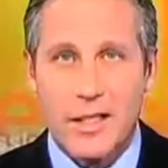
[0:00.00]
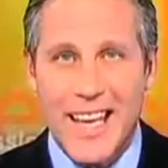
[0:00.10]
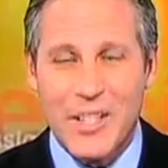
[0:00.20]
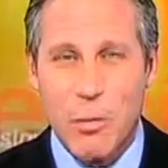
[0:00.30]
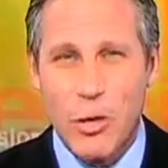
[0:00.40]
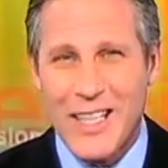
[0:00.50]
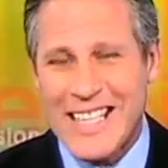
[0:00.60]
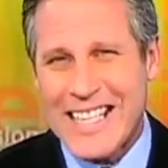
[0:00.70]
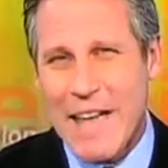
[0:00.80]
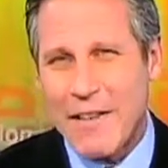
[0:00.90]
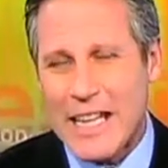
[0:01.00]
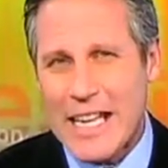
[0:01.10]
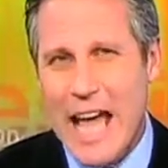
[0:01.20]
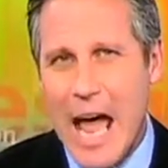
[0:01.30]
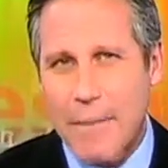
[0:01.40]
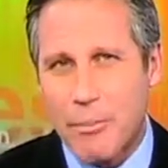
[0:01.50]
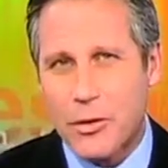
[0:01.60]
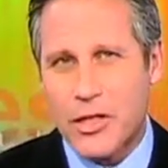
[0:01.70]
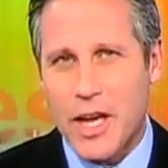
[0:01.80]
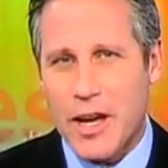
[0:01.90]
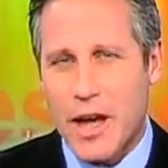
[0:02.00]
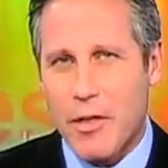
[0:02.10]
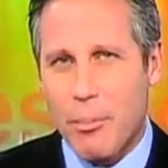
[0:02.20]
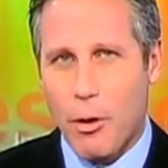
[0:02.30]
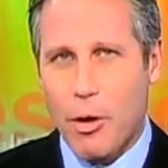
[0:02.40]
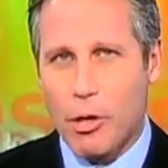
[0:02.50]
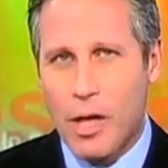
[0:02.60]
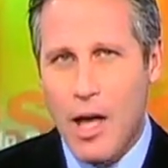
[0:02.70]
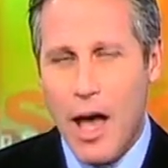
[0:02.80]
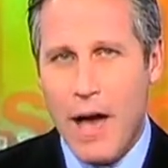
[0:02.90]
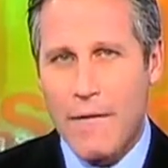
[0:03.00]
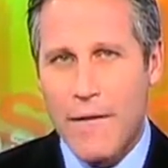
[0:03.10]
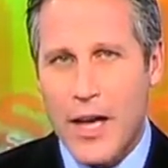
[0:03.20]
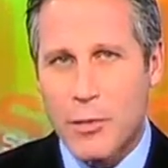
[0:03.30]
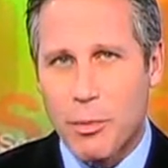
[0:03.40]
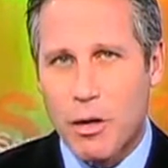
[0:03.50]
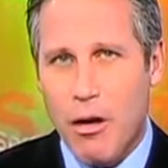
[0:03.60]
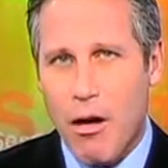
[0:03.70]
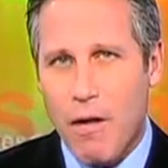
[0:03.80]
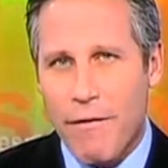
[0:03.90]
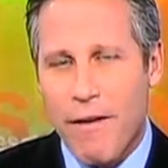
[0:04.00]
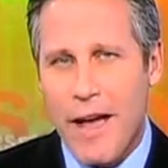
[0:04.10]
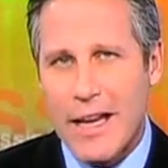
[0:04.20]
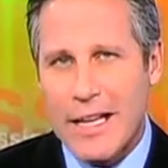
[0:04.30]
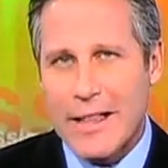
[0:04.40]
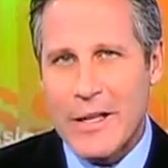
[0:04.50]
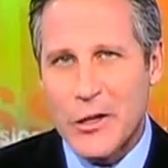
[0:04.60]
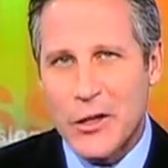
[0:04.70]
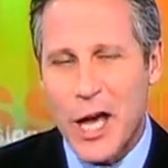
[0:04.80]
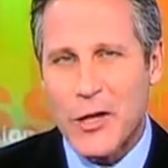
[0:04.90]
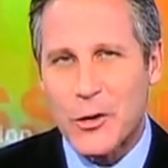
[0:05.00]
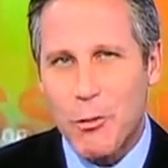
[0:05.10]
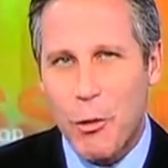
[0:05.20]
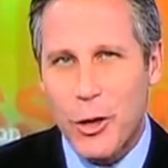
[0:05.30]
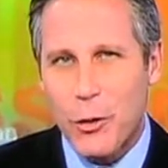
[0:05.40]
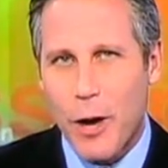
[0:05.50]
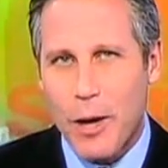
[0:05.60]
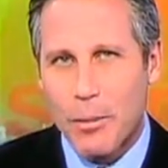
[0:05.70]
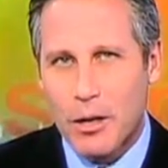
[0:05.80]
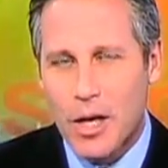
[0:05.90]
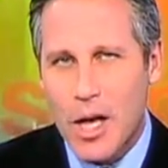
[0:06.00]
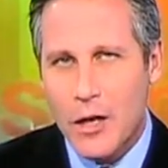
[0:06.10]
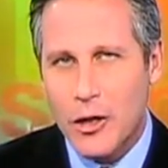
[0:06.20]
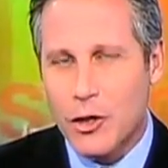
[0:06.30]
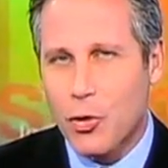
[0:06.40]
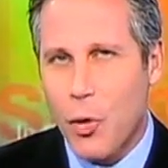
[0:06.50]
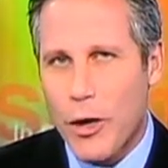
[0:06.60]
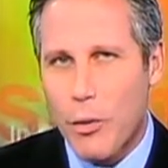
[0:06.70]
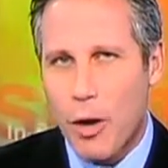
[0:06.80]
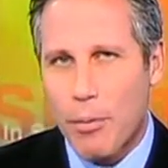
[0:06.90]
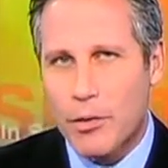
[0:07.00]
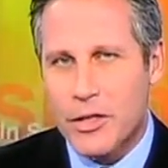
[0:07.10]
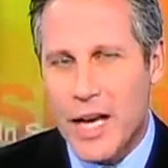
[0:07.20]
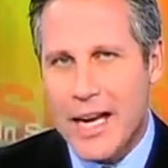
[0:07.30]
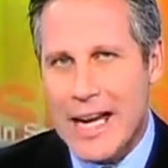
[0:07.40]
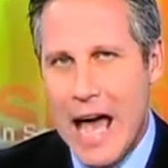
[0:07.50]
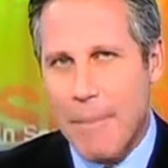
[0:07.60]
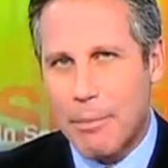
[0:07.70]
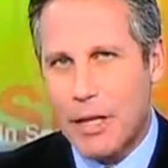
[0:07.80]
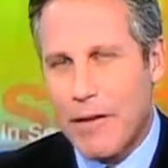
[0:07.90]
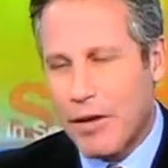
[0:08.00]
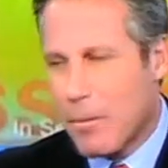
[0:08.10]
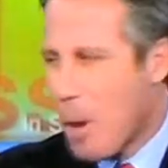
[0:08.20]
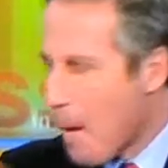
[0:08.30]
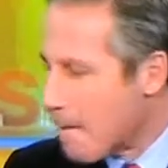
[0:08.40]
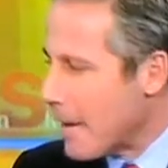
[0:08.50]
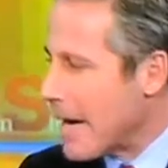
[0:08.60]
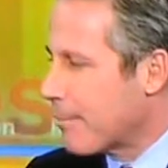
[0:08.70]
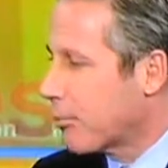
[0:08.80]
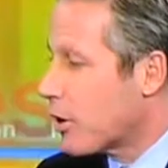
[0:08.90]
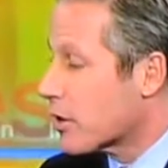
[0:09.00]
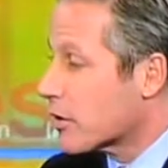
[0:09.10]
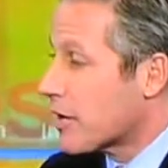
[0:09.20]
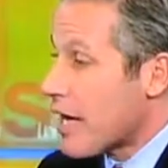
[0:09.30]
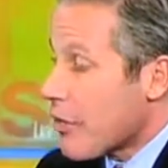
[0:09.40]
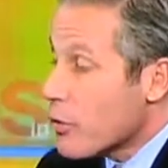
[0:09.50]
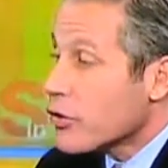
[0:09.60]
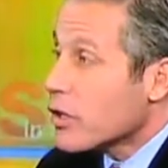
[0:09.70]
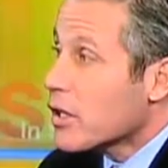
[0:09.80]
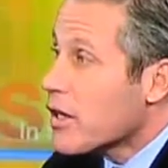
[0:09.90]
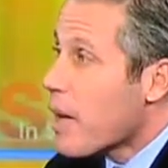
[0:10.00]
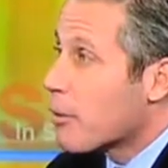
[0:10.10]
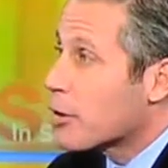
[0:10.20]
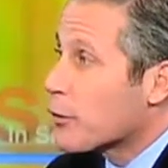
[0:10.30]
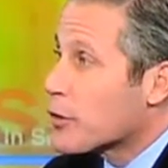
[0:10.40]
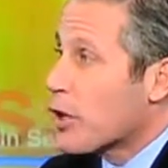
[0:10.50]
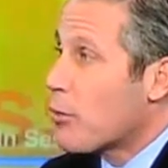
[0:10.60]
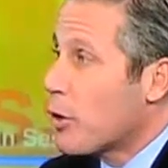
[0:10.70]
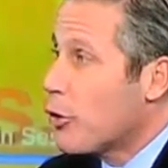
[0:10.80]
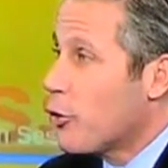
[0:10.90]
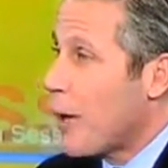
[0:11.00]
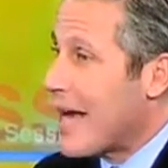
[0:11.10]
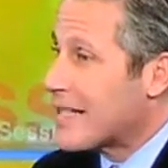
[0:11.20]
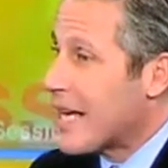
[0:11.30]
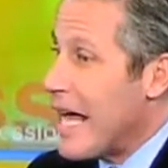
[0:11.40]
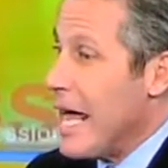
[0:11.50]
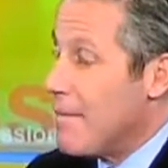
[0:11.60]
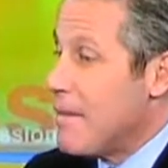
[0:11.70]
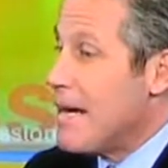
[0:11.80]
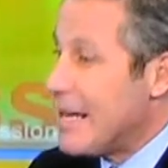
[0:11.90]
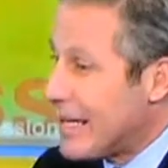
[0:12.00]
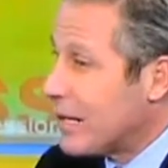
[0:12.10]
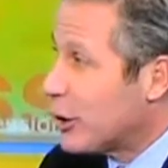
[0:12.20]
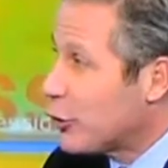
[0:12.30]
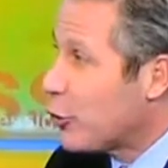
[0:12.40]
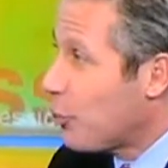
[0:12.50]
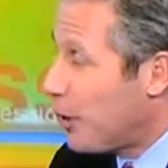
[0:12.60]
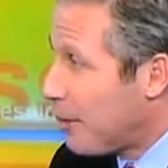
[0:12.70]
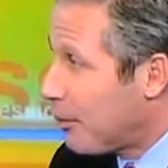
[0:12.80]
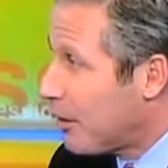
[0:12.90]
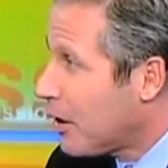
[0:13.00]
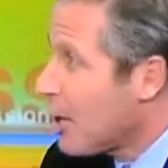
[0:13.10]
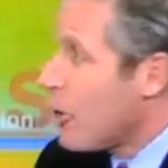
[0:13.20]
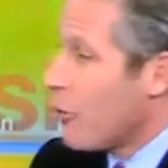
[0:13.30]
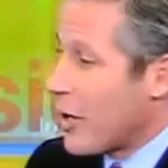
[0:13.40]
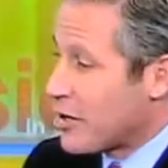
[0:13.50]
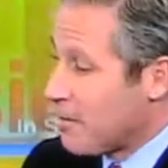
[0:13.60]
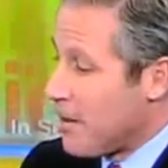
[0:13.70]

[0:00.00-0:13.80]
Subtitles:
this testimony. 79% on the poll on Facebook are finding this testimony credible. Just 21% not believing him. Mike Brooks, those are good numbers for someone who has admitted killing two people, who has